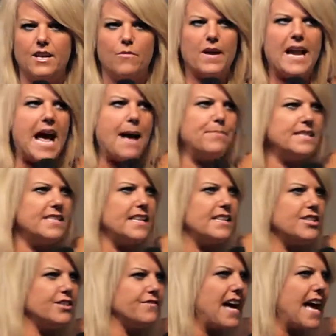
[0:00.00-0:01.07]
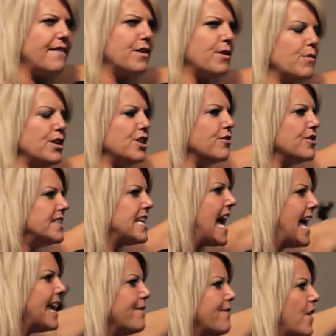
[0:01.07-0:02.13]
What happens on Survivor when you
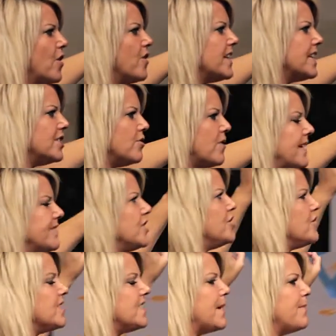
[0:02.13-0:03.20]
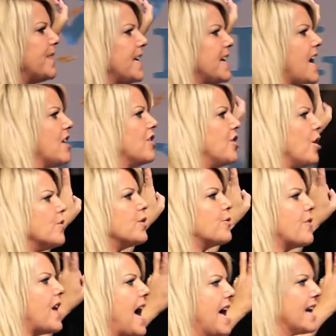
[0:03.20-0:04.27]
tie vote is you have to do something called go to
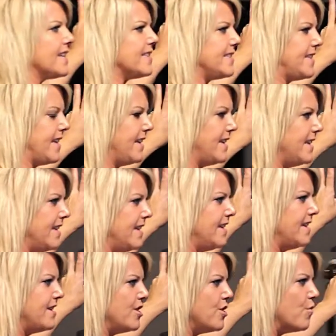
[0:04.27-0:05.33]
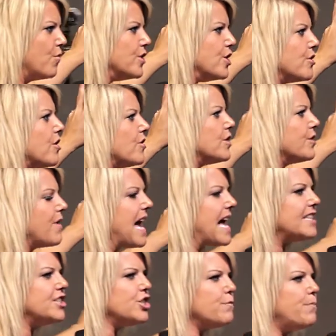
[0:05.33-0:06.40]
rocks. When you go to
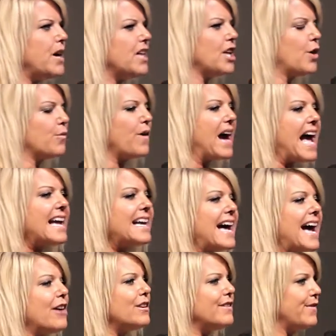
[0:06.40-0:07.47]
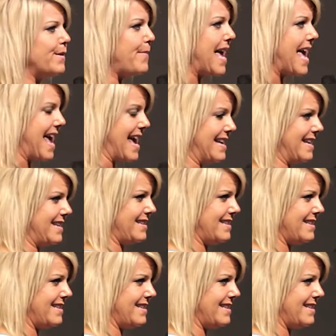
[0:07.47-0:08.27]
rocks, you pull a rock out of a bag.